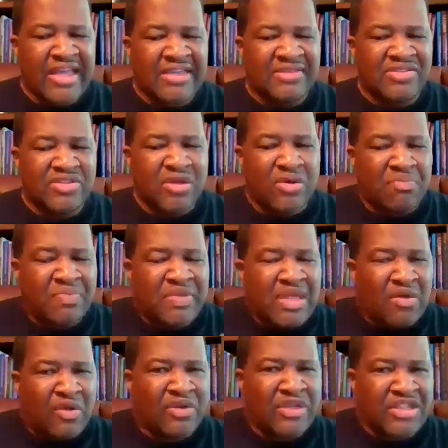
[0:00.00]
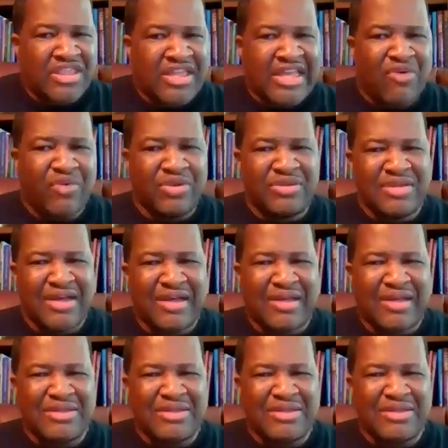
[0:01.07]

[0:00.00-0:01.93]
And so the only thing I would